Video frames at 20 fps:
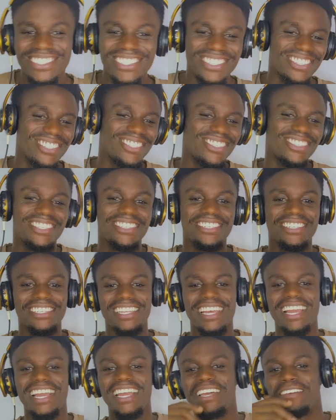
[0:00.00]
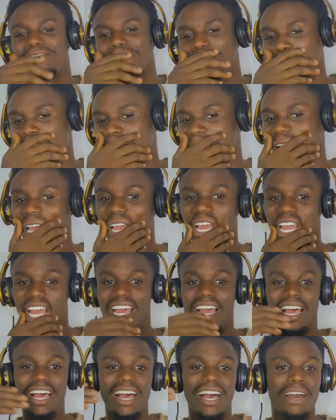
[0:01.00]
No, seriously, I can't even like.
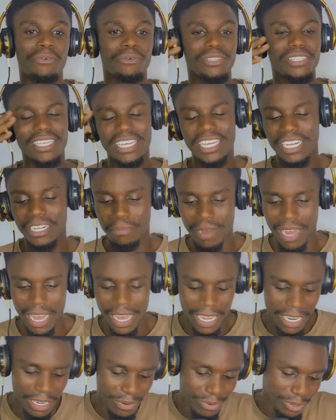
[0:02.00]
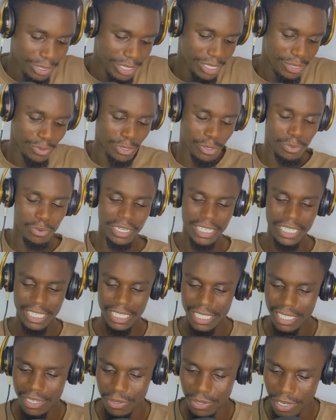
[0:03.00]
I was thinking in my head, what would
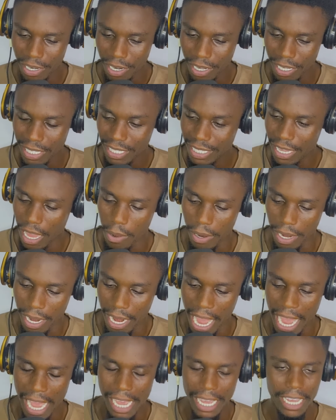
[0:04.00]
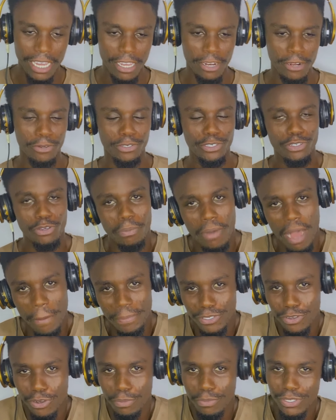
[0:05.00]
this song sound like? You know, you
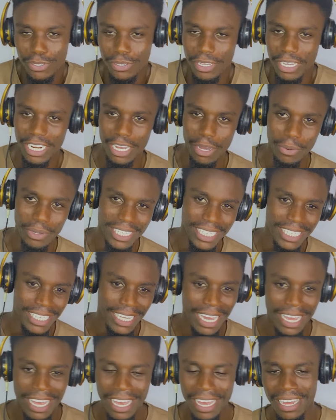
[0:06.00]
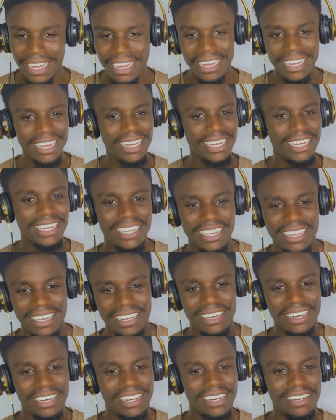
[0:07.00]
maps coming together with Iyanya.
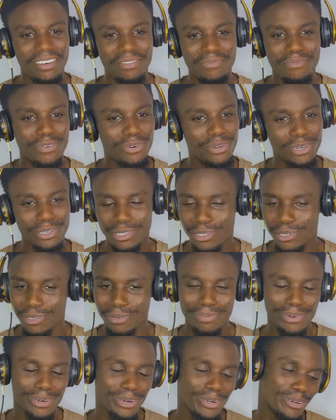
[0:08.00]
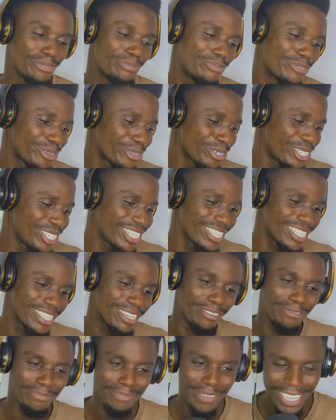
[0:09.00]
Bro, this is
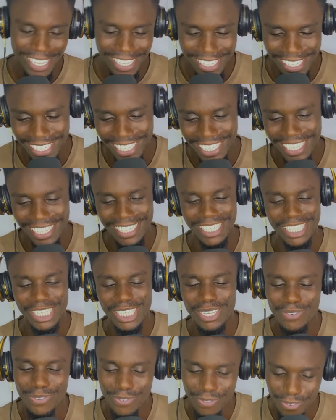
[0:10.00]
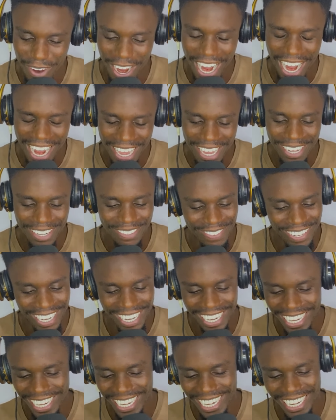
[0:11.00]
amazing. This is fire,
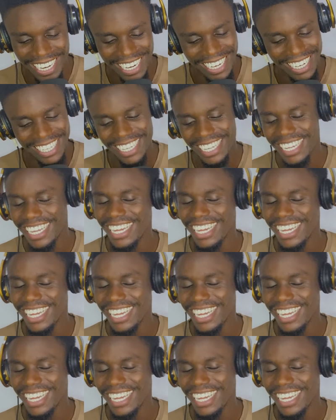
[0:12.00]
man.